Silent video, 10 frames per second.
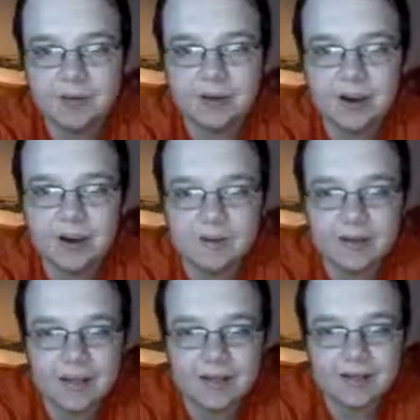running them
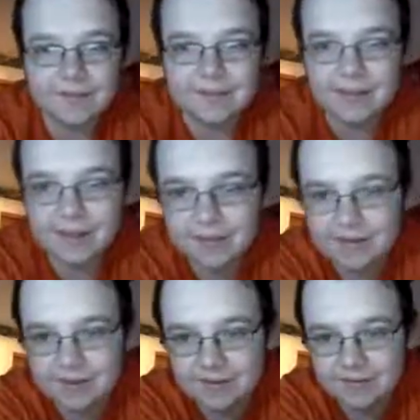to that left side
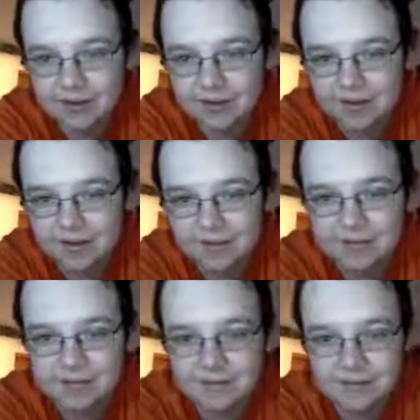because I finally
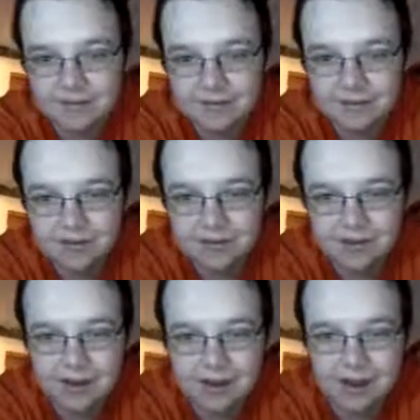
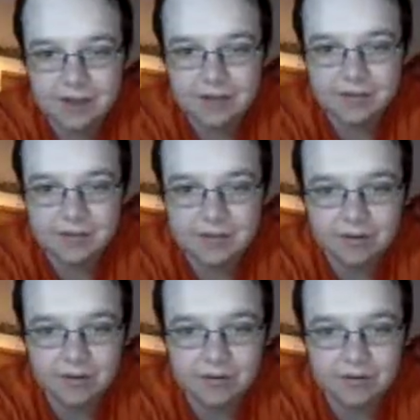decided to be
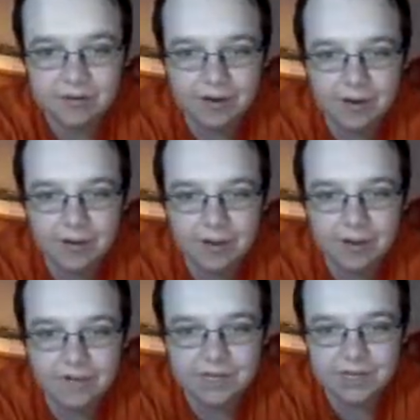smart and run it
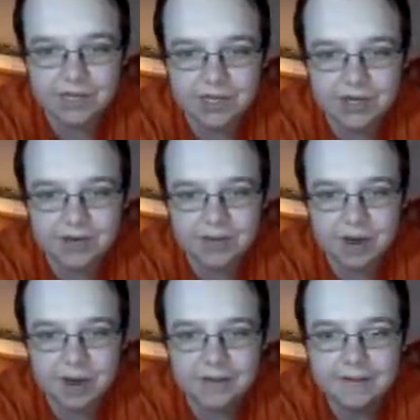away from J.J.
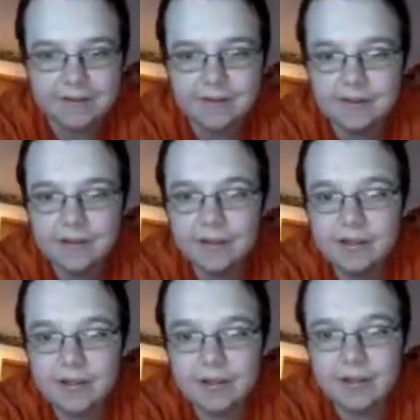Watt.
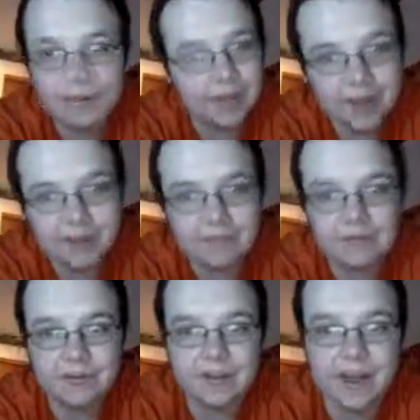There get the
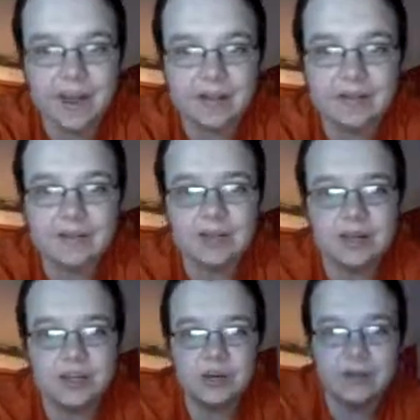first down. That's
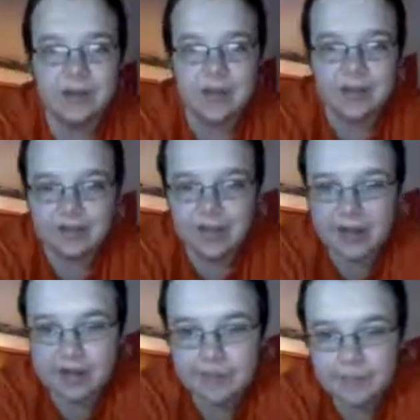going to chew a lot of
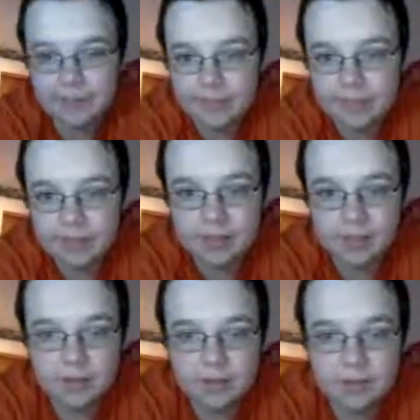clock.
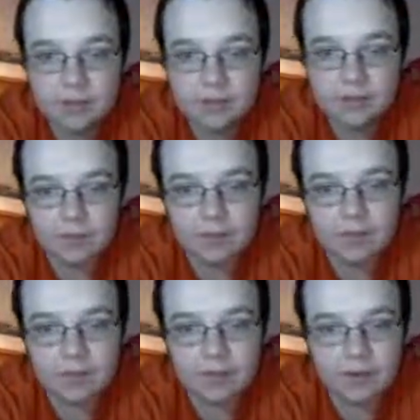Once
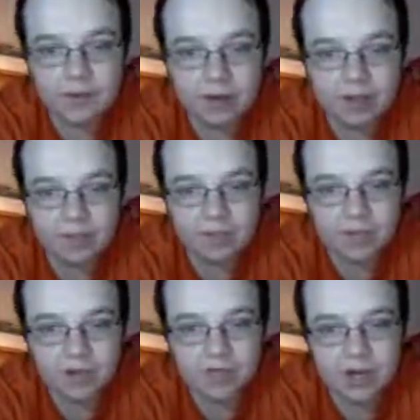again, we're going to run with
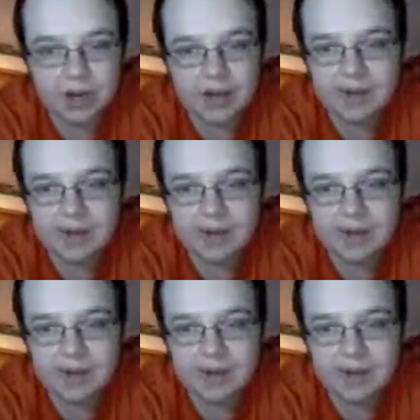Marshawn. He